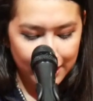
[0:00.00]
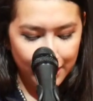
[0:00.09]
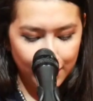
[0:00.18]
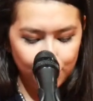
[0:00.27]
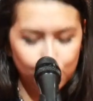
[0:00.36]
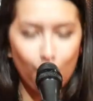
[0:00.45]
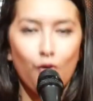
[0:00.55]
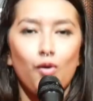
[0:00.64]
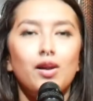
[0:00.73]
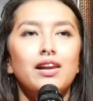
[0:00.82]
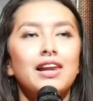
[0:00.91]
And
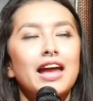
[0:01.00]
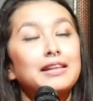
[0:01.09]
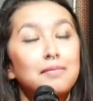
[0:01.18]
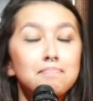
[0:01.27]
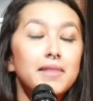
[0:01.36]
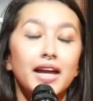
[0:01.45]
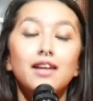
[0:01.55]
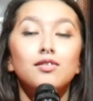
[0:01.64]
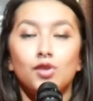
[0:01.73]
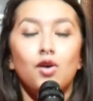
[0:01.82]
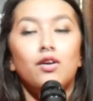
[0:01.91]
so, like, the main
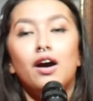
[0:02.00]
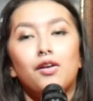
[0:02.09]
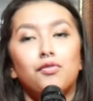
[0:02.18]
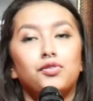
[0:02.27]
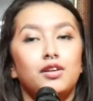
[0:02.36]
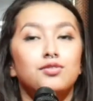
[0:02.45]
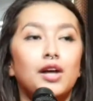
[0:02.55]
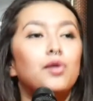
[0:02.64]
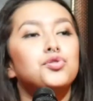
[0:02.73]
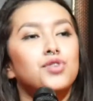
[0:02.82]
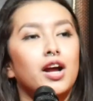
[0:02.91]
song out of the
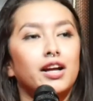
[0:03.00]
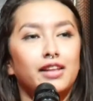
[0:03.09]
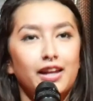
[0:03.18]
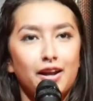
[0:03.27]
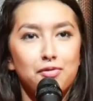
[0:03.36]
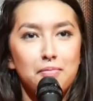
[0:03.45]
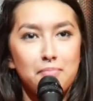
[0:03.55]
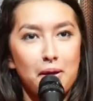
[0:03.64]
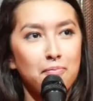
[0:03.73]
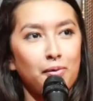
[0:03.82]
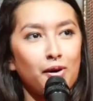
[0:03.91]
soundtrack that I
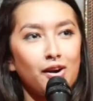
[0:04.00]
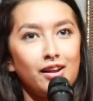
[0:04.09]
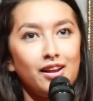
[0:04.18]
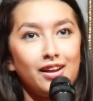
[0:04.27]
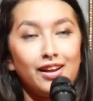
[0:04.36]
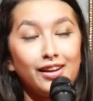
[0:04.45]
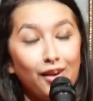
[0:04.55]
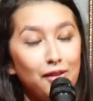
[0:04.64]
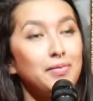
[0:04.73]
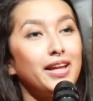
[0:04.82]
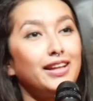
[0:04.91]
remember
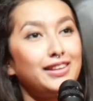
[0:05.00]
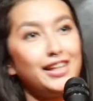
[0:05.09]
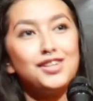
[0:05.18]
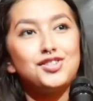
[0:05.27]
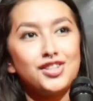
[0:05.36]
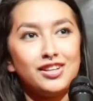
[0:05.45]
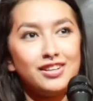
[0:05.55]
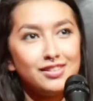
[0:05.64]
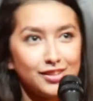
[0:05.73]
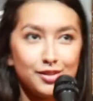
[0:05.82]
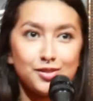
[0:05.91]
caught my
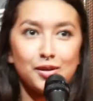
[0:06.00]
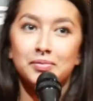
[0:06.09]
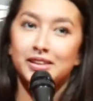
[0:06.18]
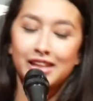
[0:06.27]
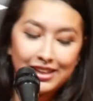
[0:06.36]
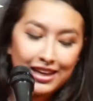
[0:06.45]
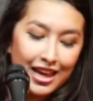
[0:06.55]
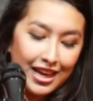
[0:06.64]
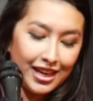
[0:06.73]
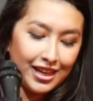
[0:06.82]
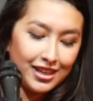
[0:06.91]
attention says something
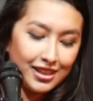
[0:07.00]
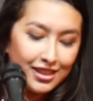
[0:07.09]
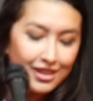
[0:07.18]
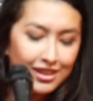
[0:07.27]
like